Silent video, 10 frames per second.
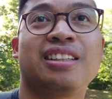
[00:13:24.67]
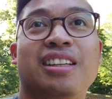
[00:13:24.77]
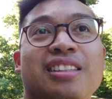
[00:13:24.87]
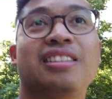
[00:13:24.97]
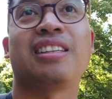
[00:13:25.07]

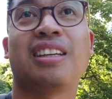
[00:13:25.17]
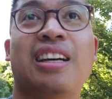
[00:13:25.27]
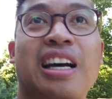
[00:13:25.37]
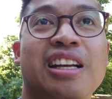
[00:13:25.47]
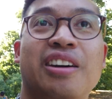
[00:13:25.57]
Because
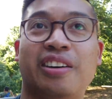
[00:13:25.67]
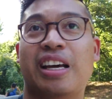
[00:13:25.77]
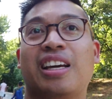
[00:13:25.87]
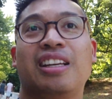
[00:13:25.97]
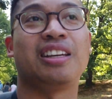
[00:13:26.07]
I know
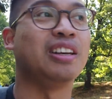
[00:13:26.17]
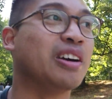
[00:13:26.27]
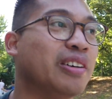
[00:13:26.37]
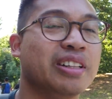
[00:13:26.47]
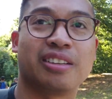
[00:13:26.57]

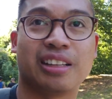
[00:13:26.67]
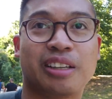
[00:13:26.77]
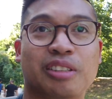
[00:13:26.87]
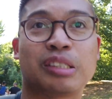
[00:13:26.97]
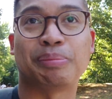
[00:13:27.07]
no other
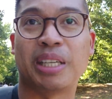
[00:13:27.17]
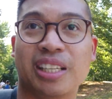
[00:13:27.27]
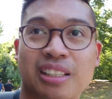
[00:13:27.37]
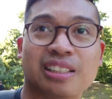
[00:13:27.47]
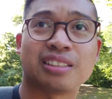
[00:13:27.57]
language but
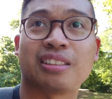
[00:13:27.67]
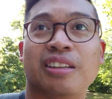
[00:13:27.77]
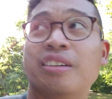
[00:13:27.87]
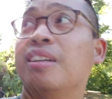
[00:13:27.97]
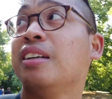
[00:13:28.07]
English,
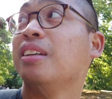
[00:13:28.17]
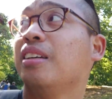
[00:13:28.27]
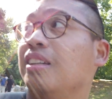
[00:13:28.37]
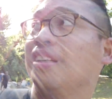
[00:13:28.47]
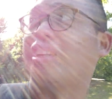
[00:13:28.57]
so
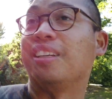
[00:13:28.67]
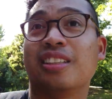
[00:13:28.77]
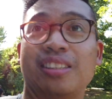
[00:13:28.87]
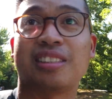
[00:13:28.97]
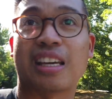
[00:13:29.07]

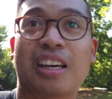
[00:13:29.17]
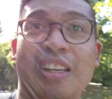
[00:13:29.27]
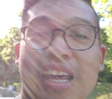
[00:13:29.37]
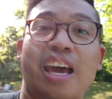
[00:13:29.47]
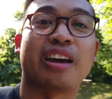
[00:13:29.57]
English is
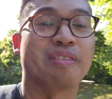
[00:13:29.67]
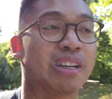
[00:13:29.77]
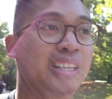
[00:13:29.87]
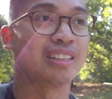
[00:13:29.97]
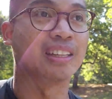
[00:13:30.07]
in
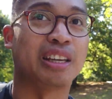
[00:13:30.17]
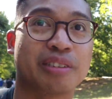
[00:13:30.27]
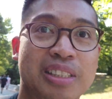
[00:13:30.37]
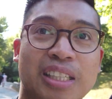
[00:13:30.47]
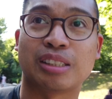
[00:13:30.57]
every
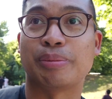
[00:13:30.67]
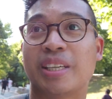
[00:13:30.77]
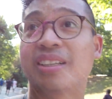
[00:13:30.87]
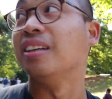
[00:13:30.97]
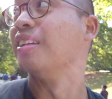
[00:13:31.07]
language I
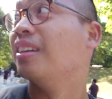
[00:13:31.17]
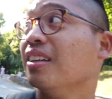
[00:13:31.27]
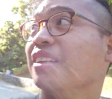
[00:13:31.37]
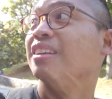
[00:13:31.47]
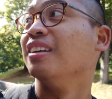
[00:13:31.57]
speak.
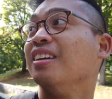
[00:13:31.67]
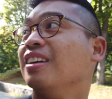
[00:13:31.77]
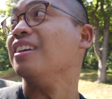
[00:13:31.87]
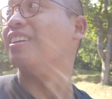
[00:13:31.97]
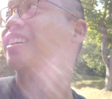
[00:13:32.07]
It's
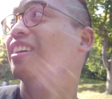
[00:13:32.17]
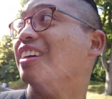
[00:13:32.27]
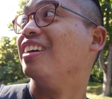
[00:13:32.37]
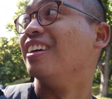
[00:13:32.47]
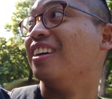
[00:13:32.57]
the only
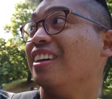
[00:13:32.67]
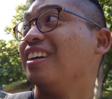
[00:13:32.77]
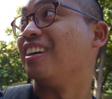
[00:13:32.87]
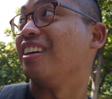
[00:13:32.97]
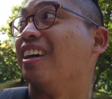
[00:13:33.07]
language you speak.
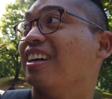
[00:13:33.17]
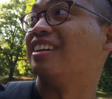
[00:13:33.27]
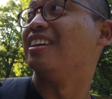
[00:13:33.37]
Yeah.